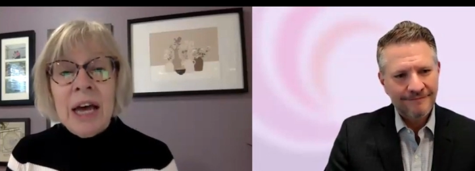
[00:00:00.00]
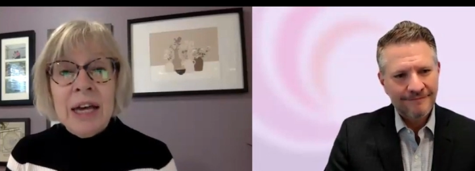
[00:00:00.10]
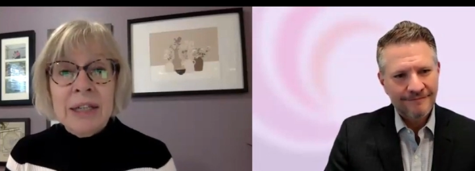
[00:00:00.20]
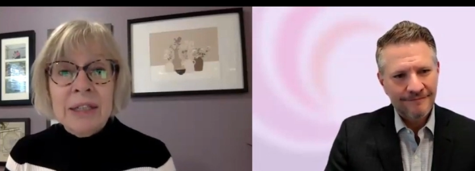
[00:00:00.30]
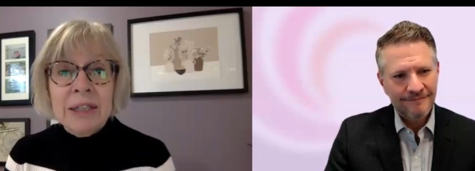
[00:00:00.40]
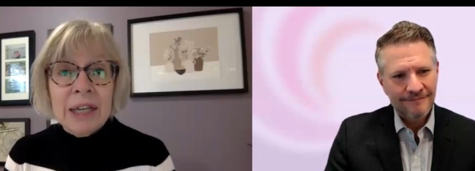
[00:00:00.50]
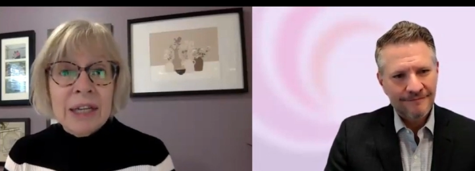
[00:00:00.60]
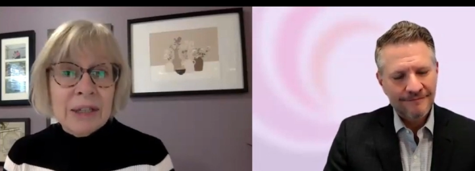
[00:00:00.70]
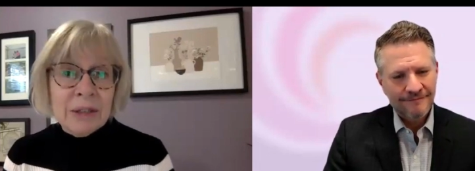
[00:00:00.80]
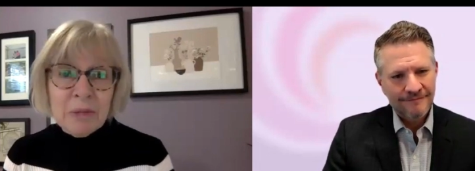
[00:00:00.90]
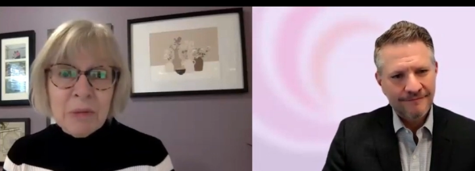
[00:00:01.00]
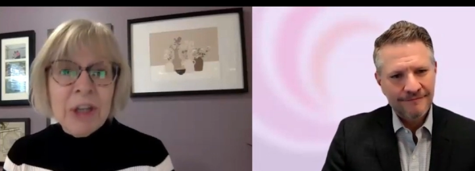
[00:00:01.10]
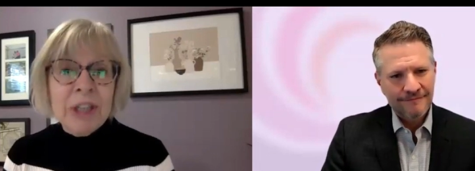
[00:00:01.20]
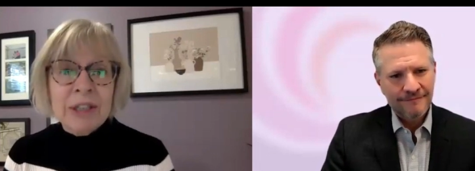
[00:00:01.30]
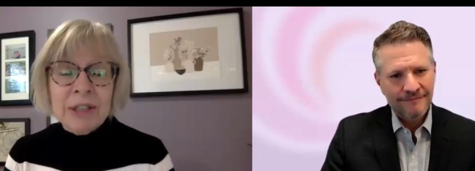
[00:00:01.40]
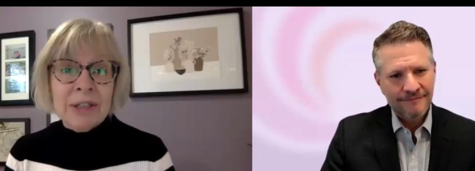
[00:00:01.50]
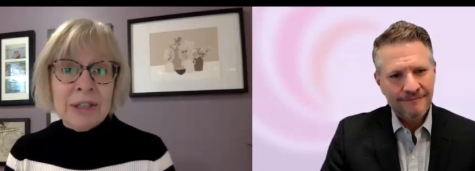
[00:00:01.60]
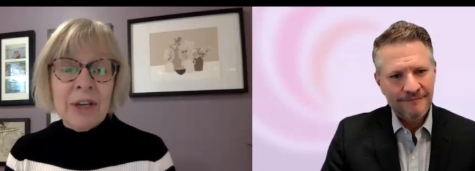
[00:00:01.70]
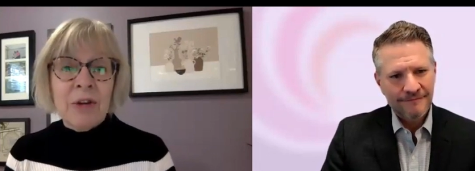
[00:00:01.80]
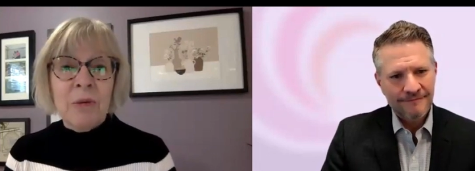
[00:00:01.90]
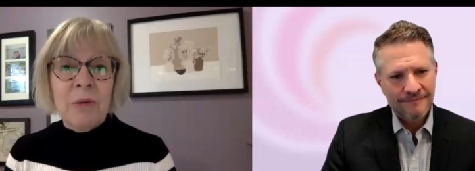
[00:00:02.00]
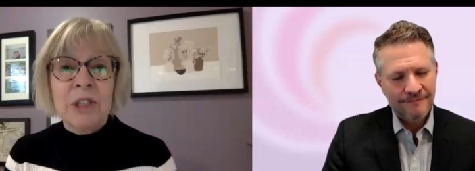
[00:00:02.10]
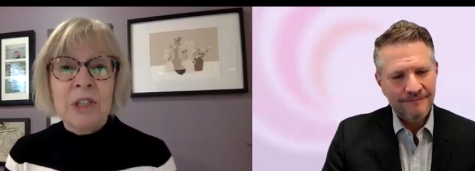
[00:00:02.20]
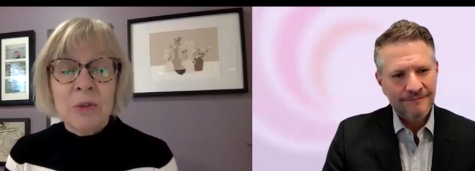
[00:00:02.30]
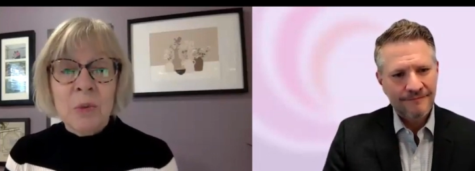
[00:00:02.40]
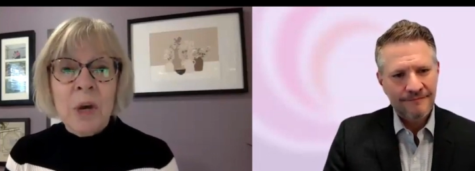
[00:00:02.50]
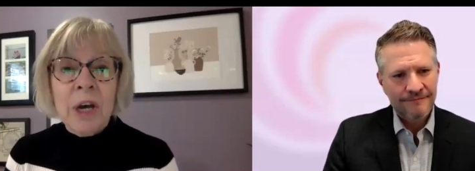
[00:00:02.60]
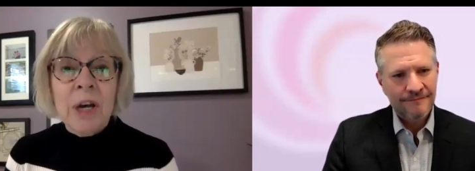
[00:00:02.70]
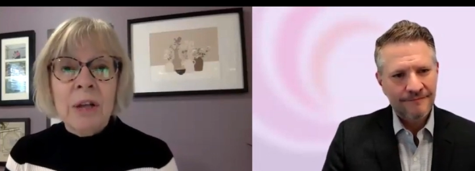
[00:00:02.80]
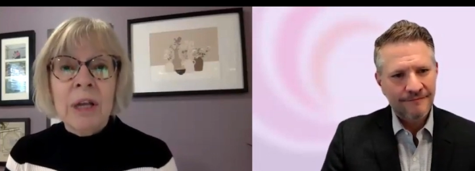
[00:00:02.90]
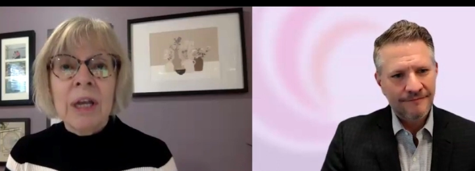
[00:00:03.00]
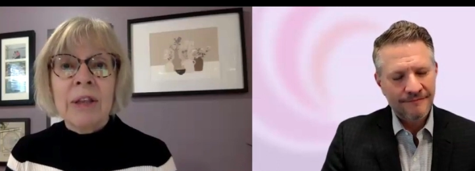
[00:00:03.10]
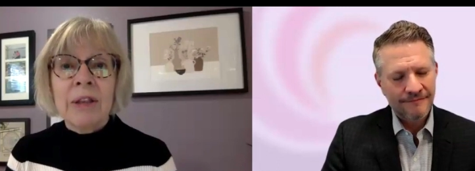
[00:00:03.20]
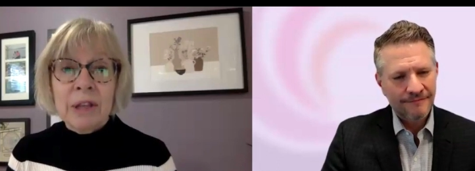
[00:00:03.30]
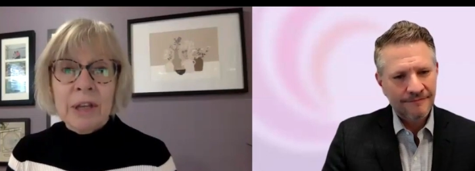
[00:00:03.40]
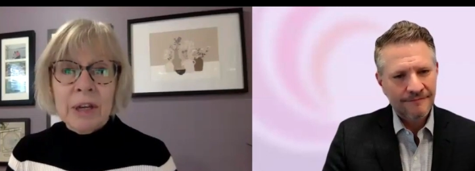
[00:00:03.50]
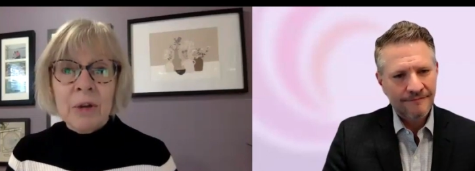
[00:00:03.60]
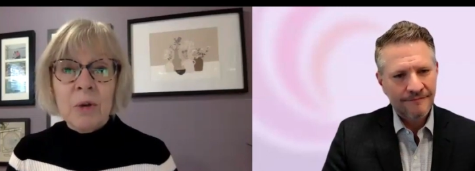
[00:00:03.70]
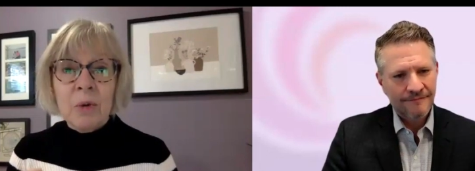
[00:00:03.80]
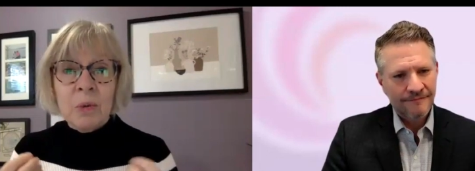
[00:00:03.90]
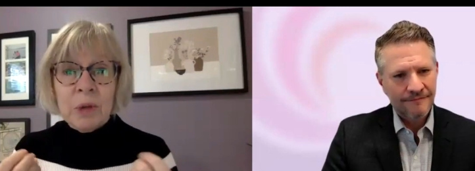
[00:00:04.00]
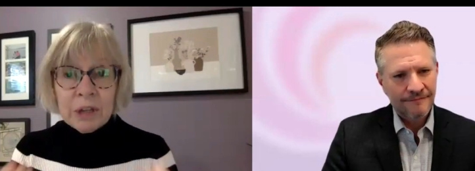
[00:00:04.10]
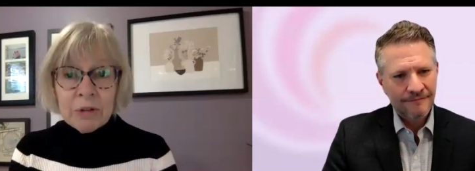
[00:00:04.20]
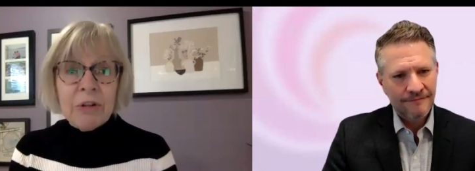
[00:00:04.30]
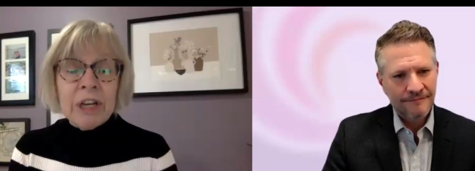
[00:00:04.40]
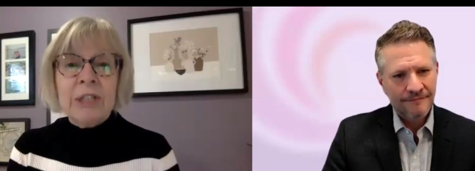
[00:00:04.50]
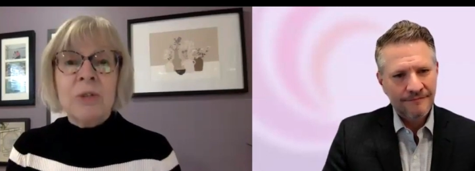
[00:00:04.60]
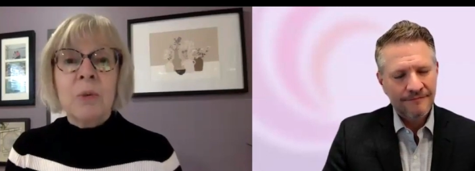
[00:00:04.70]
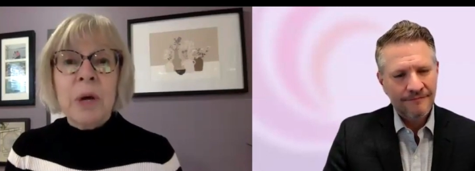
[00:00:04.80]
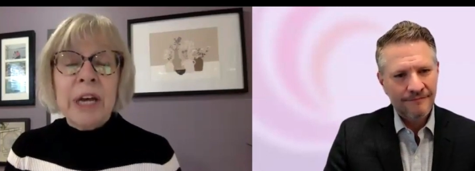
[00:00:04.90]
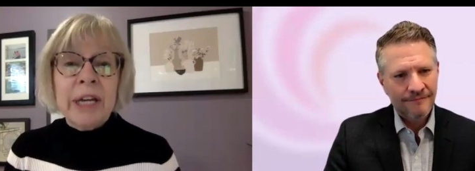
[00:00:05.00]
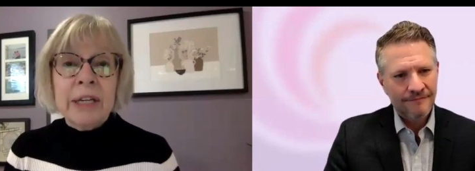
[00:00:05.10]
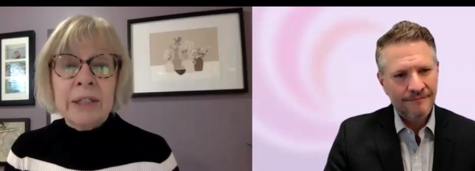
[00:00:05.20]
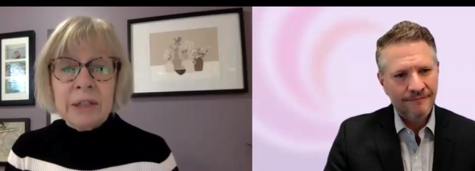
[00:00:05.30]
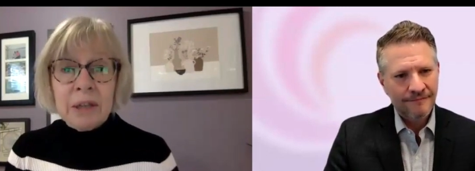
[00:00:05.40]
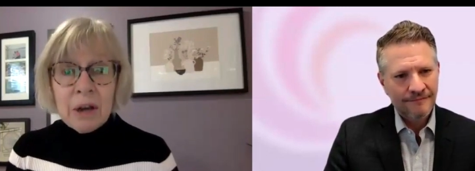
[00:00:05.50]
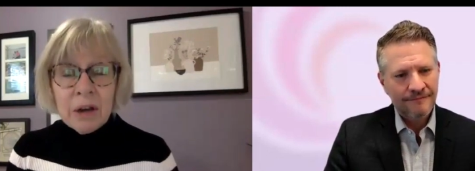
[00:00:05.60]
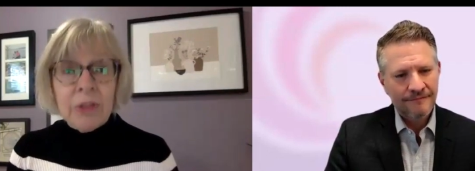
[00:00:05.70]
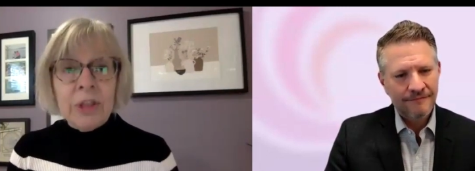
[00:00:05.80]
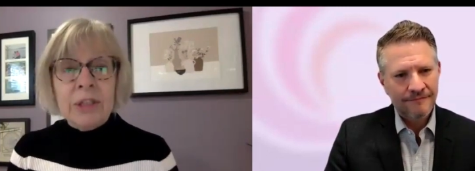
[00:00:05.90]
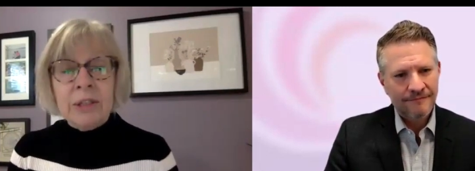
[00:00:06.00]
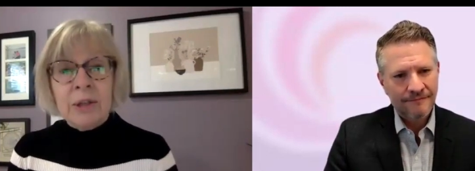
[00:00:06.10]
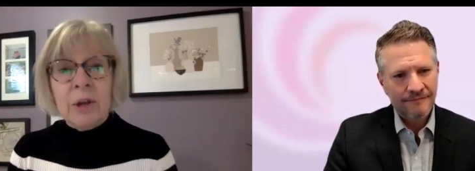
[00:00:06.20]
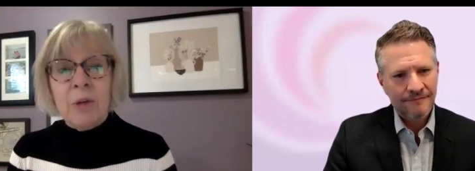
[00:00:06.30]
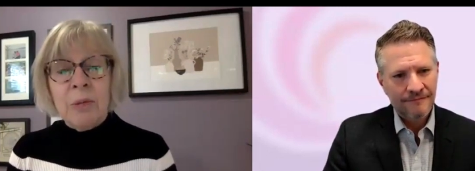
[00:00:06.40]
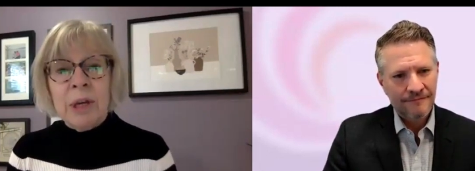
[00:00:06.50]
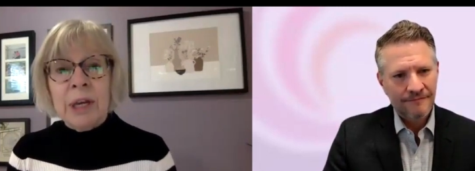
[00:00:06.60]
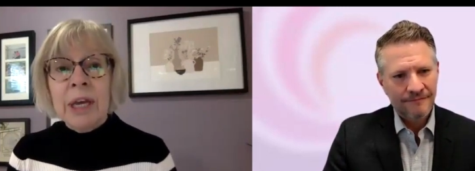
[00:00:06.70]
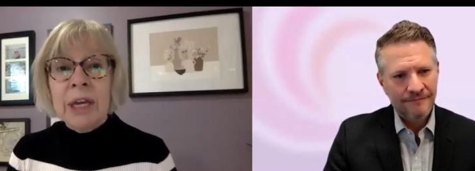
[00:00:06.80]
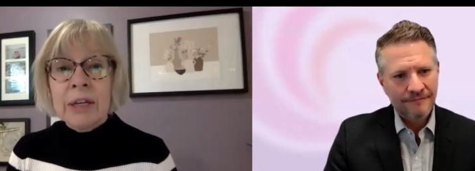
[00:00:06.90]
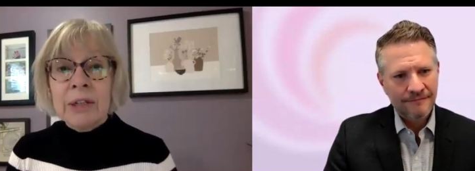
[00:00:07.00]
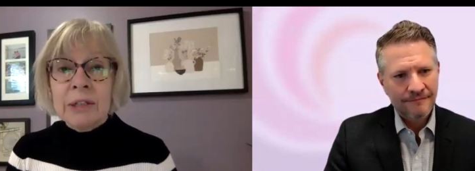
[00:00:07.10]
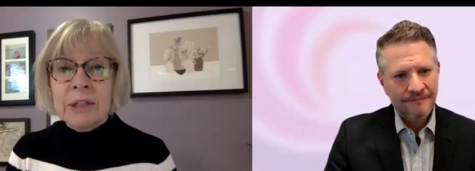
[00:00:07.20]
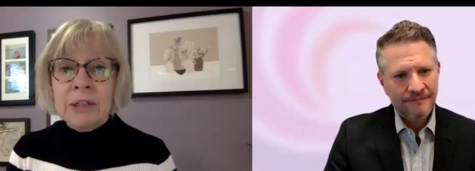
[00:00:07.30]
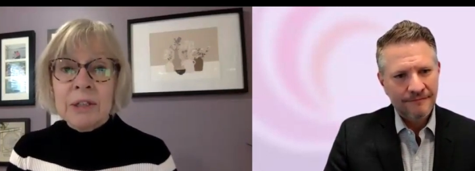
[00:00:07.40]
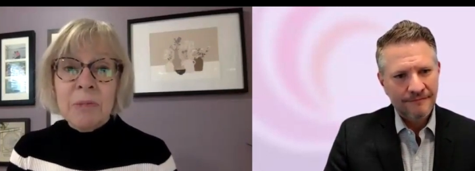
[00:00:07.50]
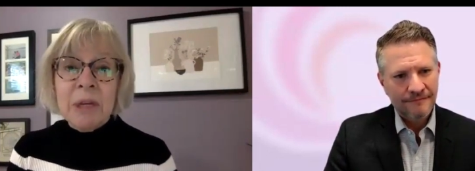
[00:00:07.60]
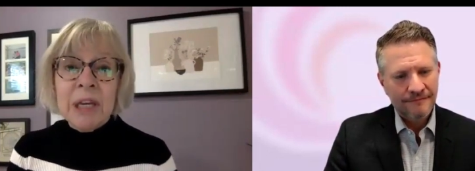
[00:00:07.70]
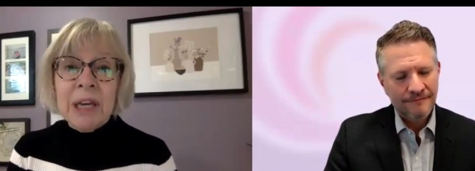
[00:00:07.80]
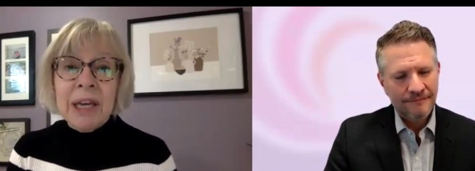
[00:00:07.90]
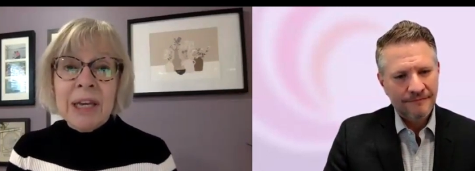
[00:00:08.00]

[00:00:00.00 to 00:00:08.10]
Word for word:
Speaker 1: And it is my sincere wish as well that we can raise awareness on this topic, because to me,